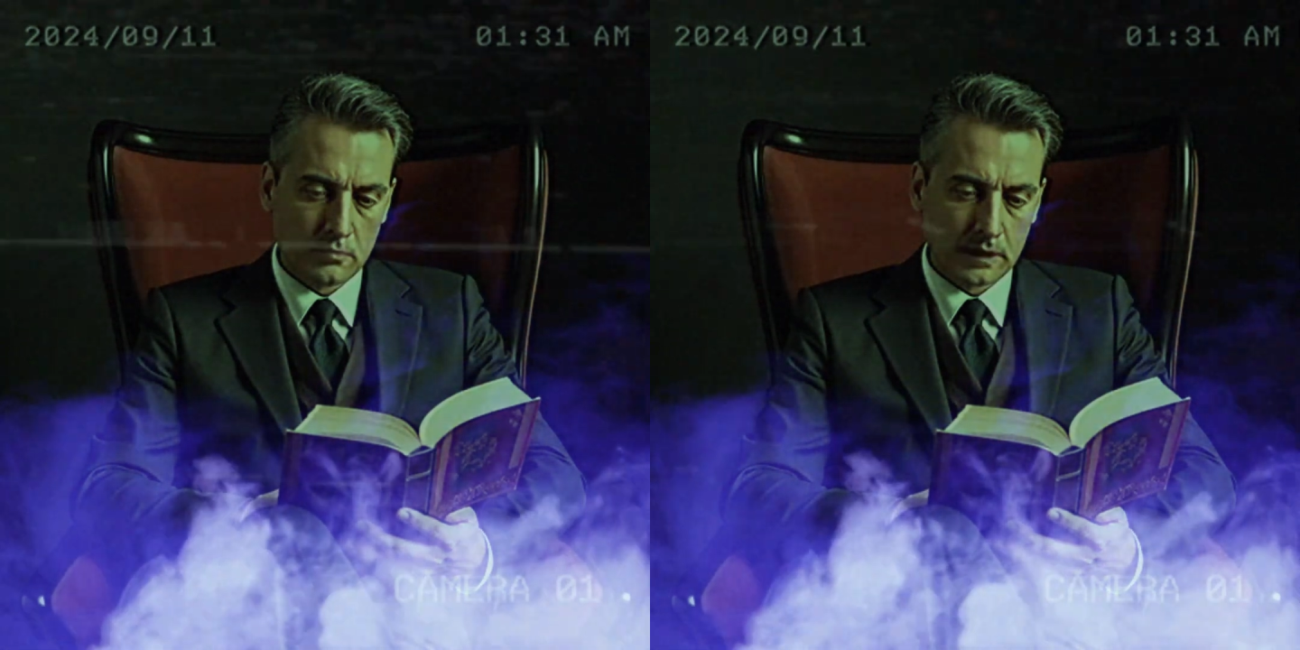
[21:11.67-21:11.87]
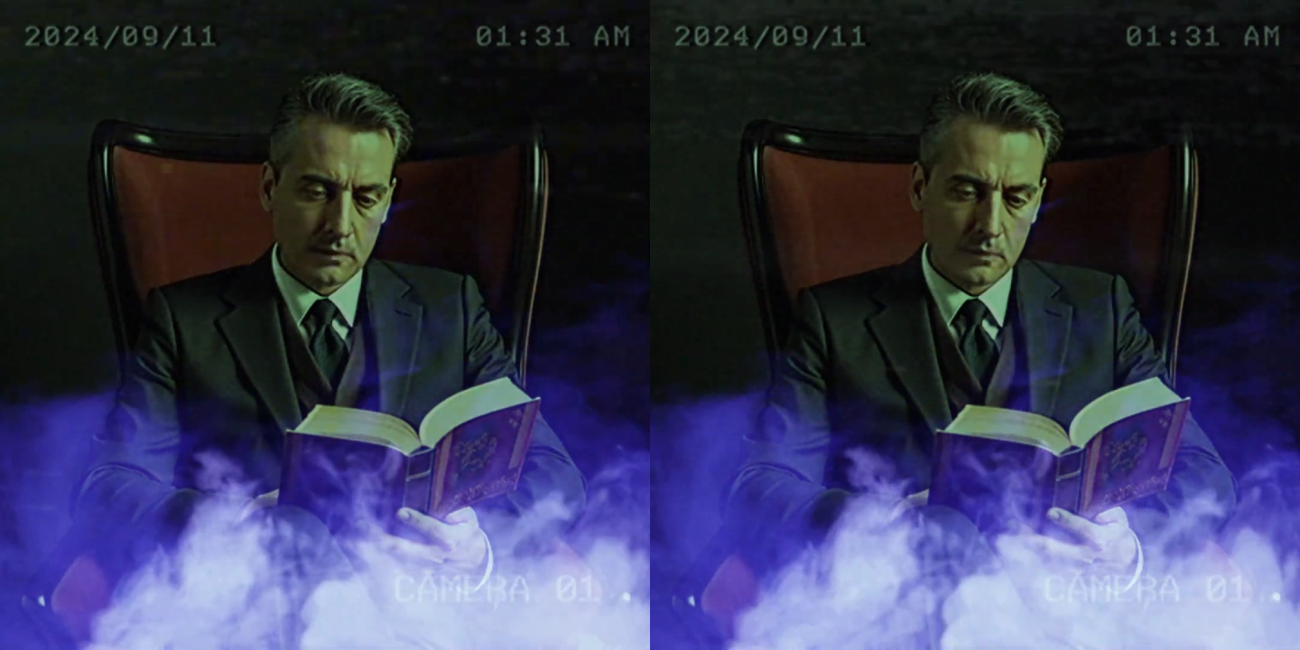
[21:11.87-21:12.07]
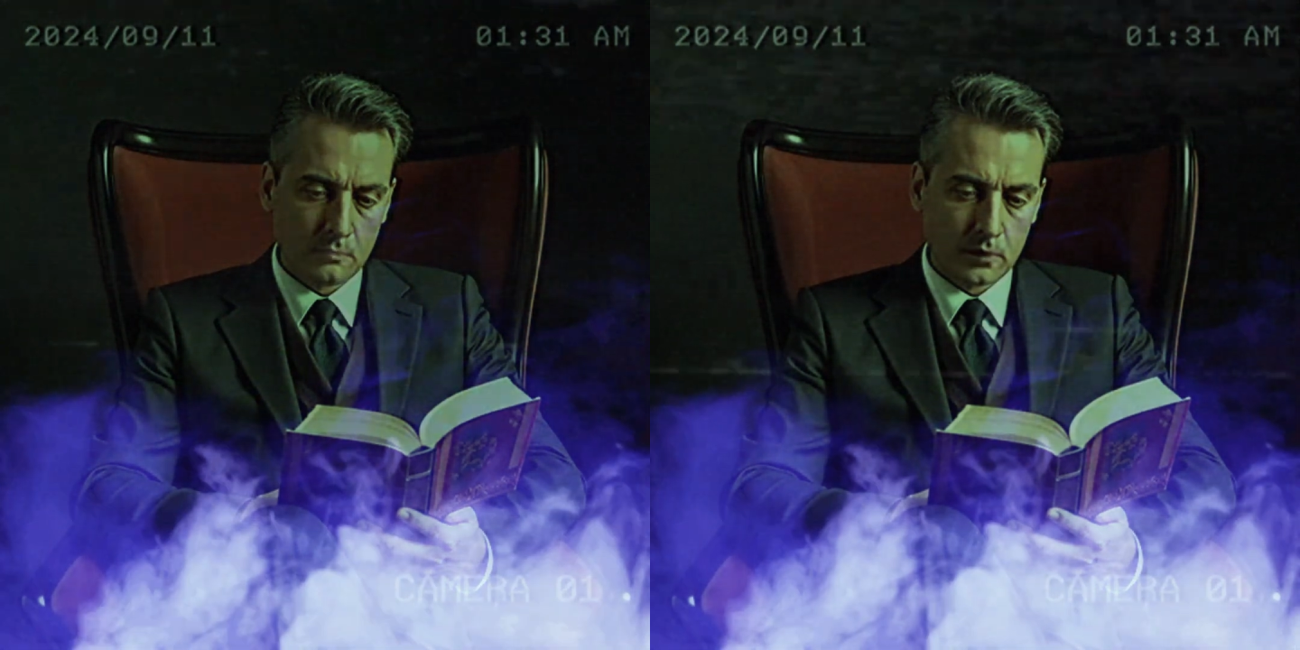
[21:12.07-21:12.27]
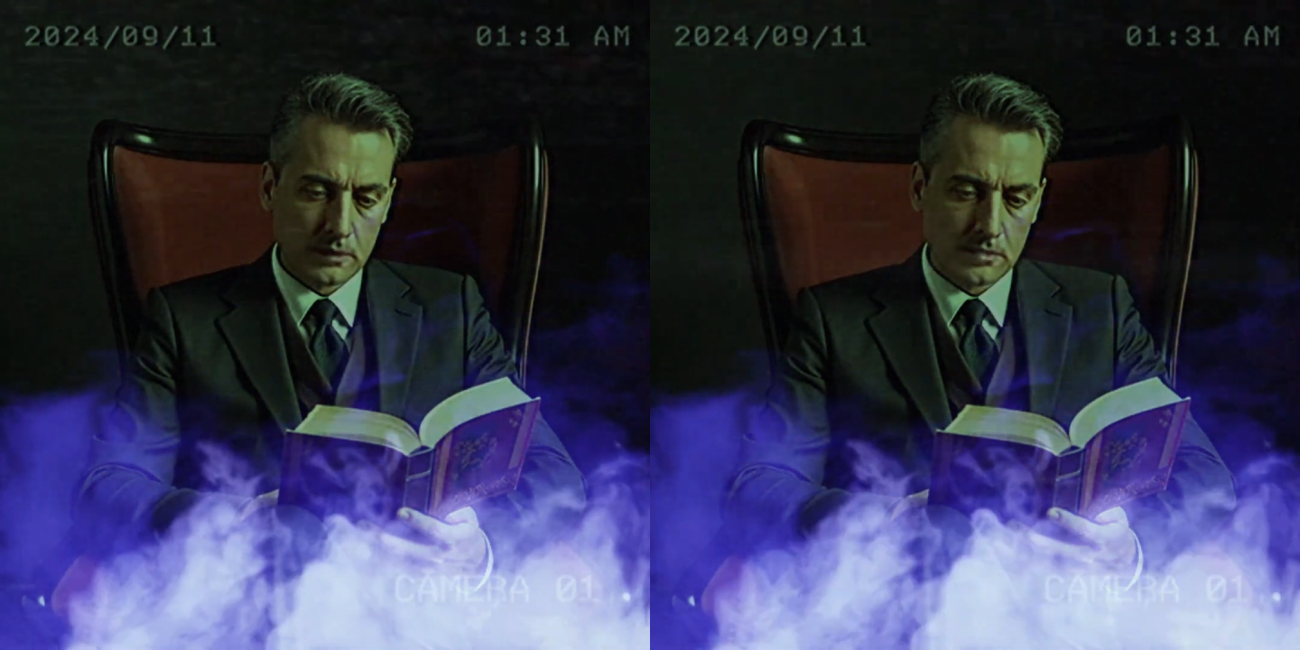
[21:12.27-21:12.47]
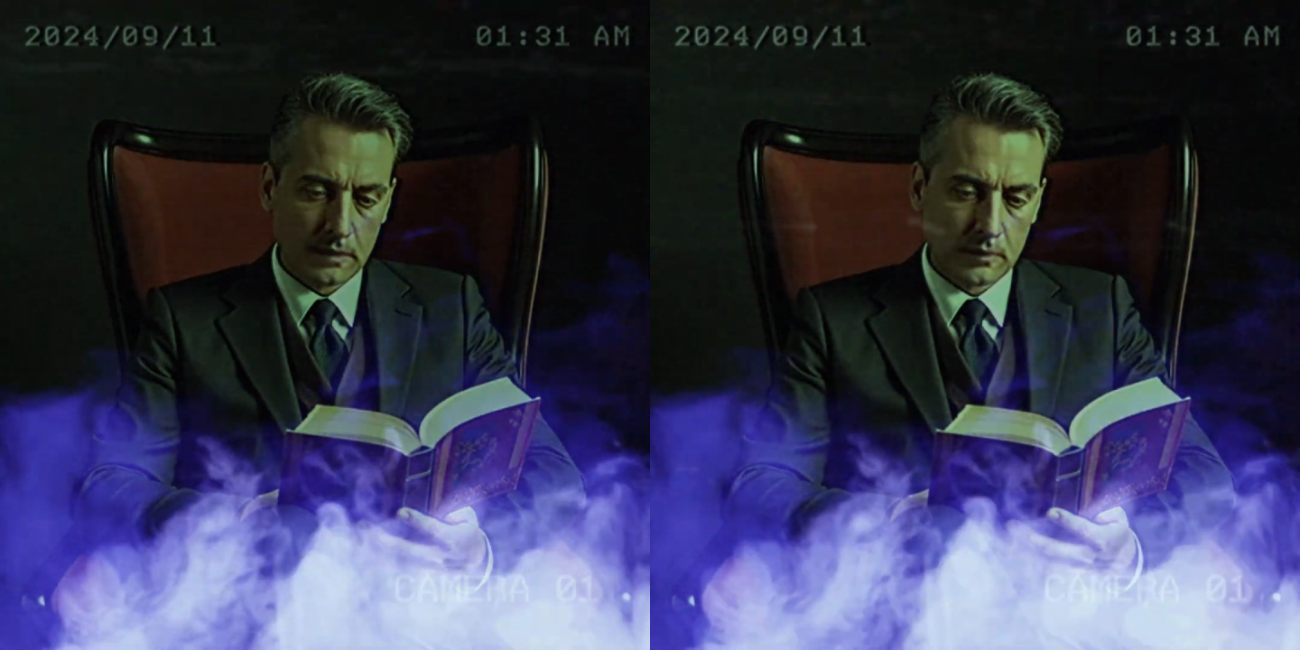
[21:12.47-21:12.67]
3 of the
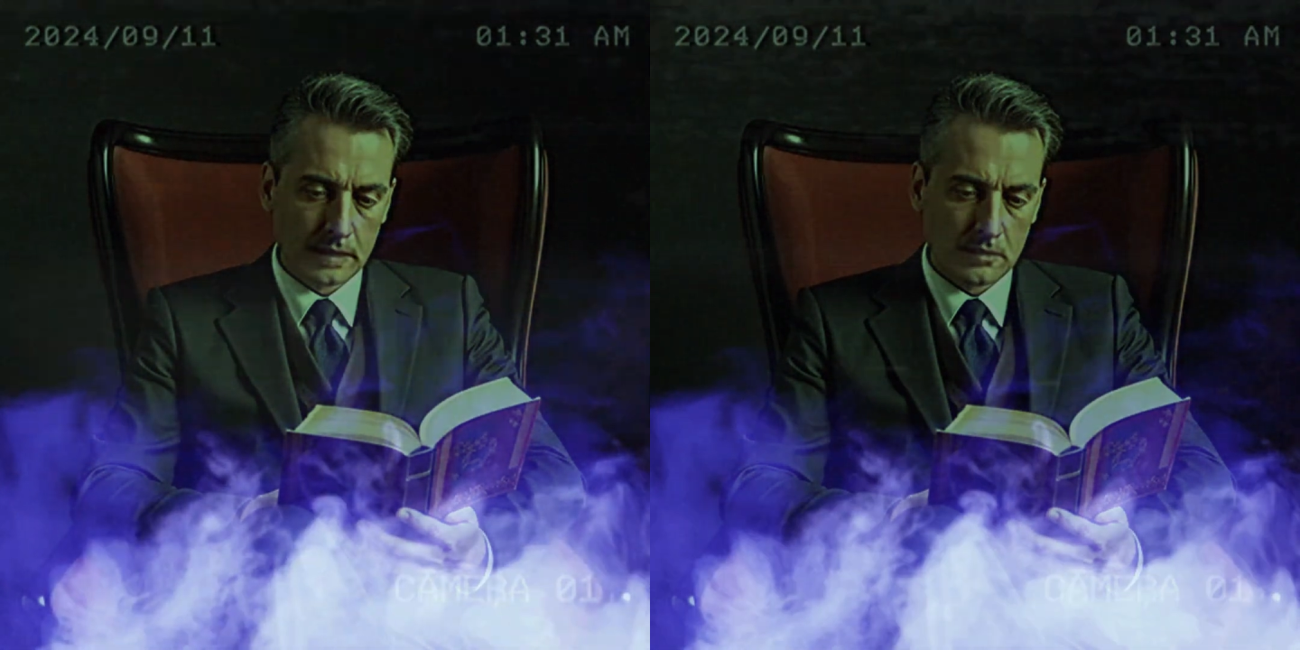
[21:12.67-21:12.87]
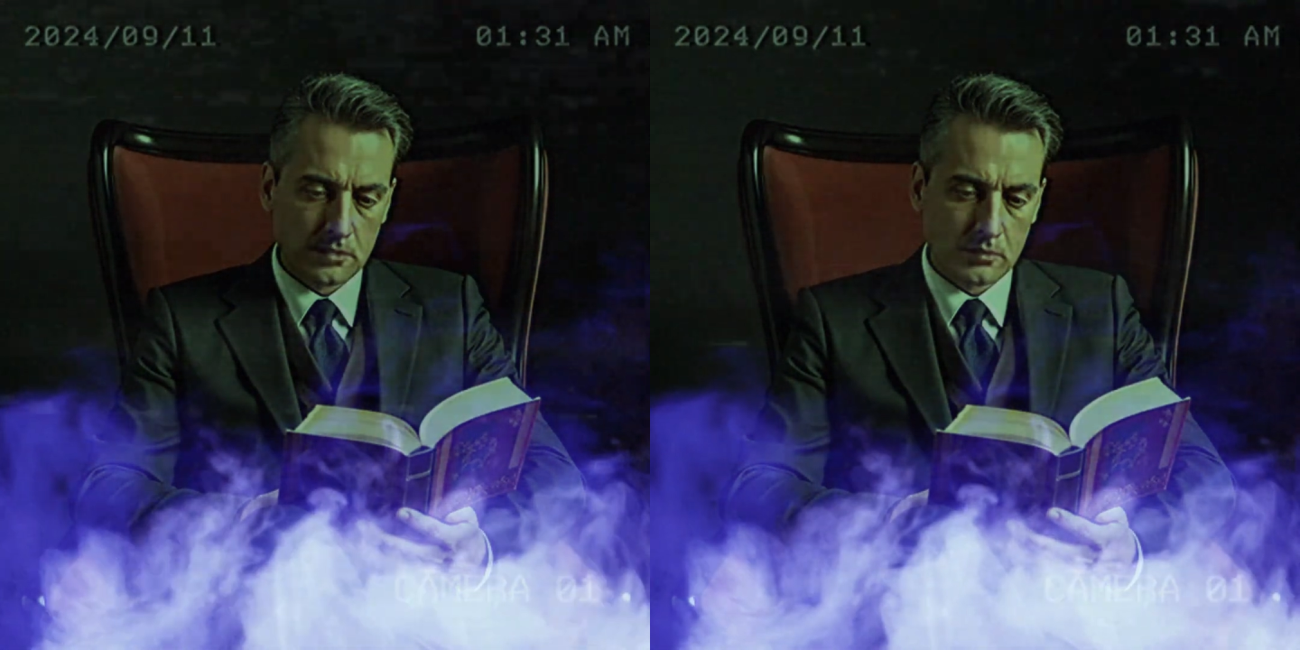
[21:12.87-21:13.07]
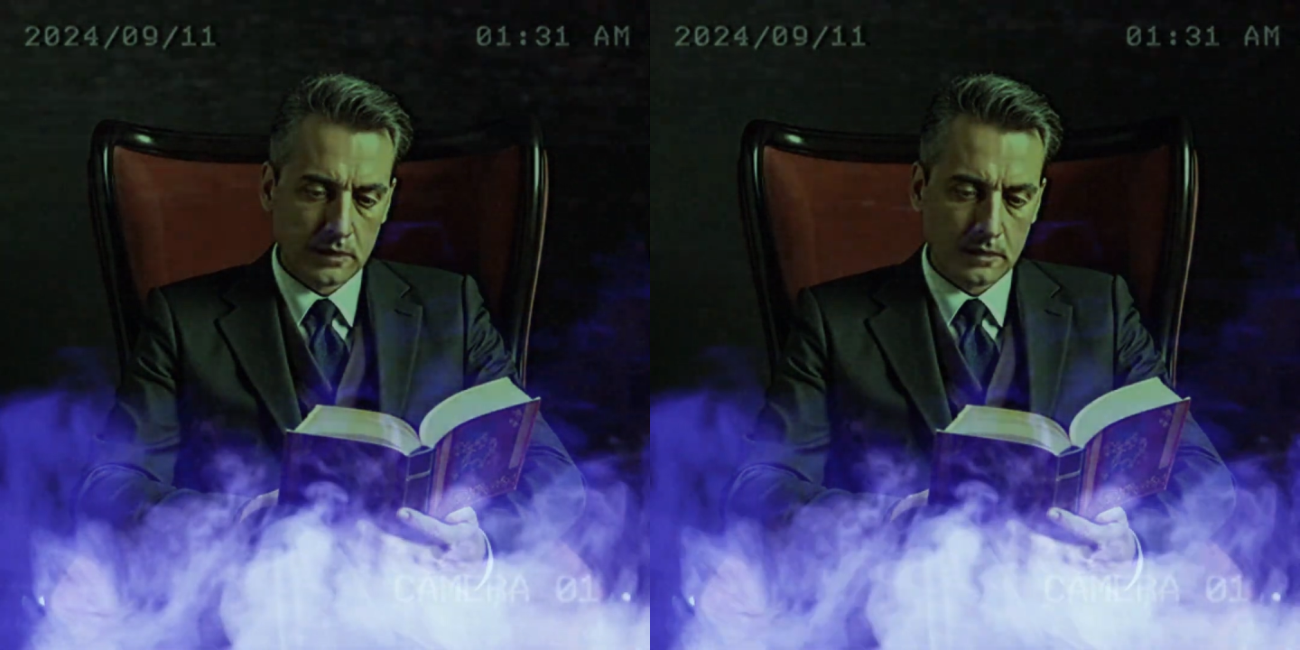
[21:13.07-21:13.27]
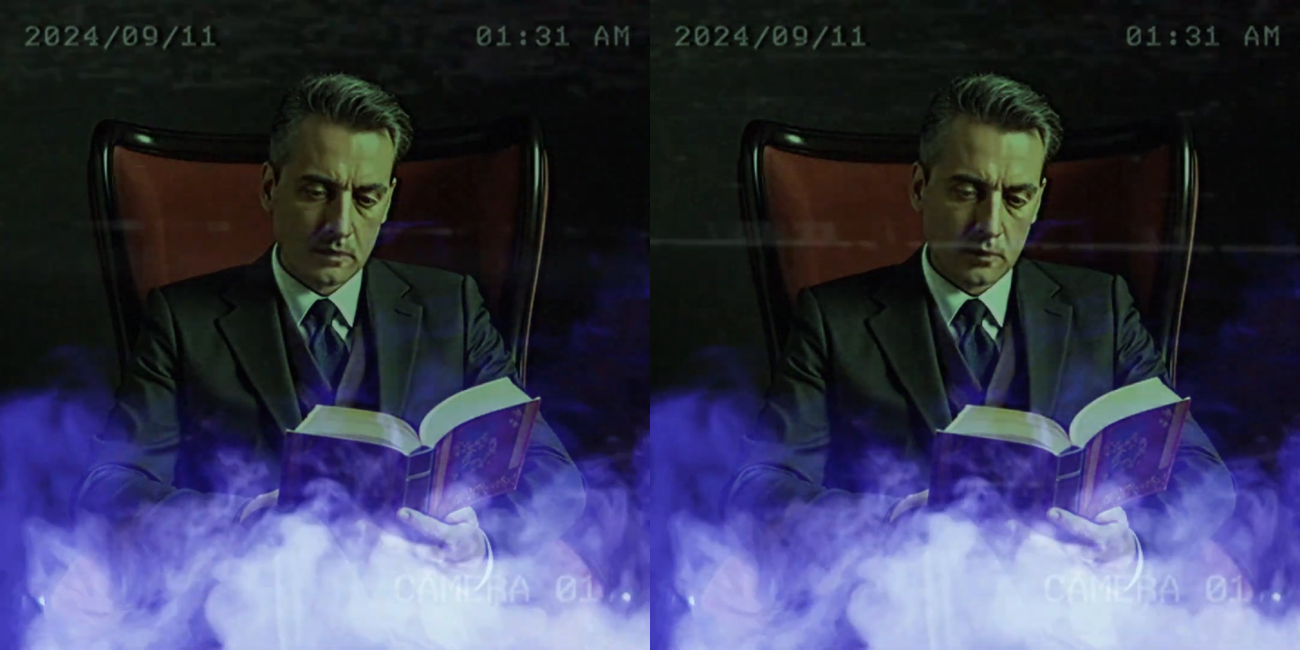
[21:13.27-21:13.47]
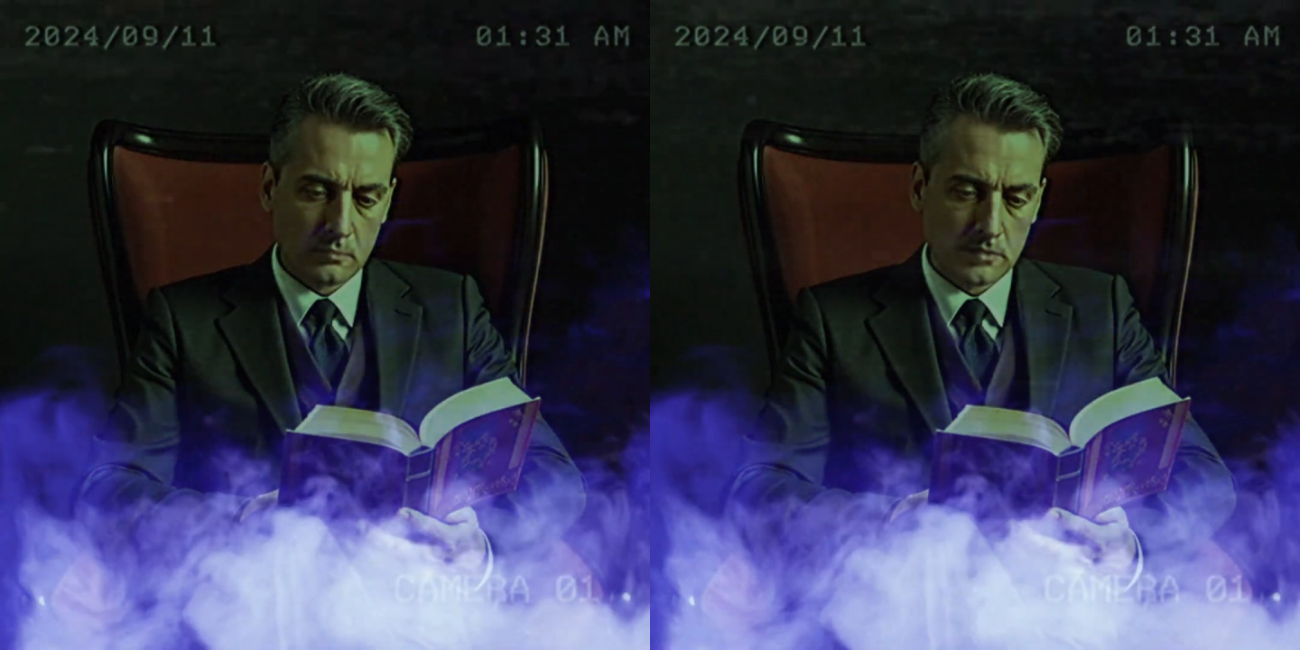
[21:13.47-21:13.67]
bodies had been in
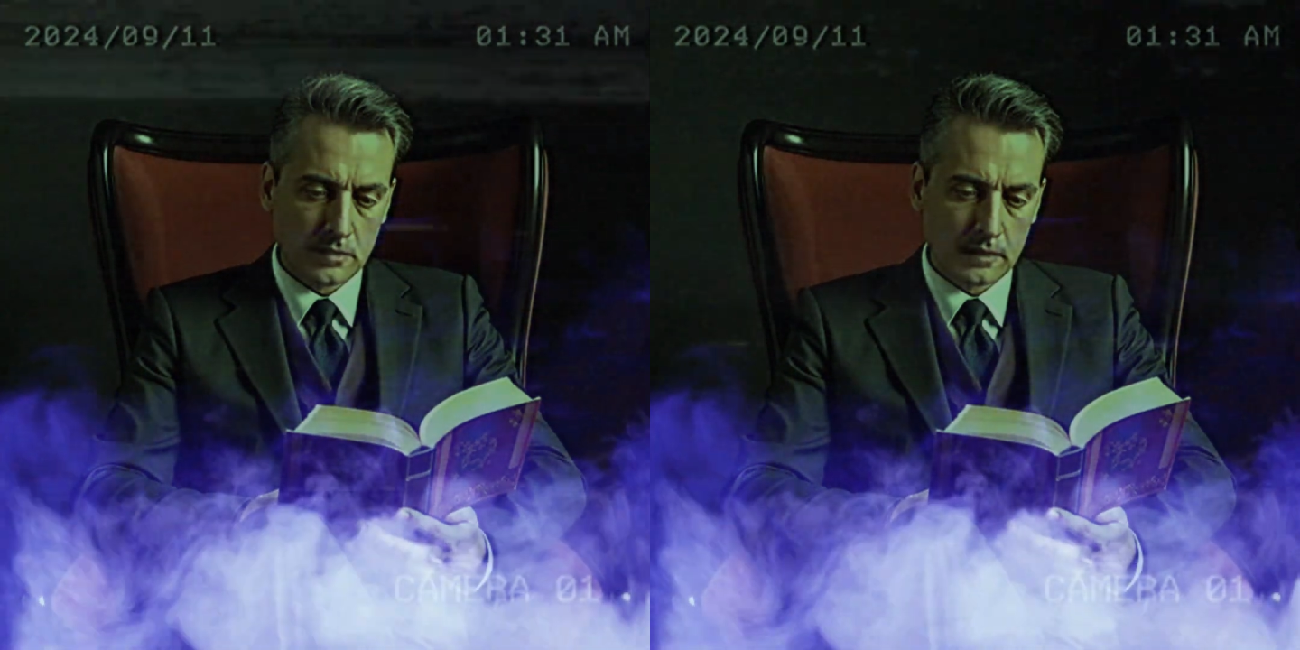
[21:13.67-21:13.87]
stricken homes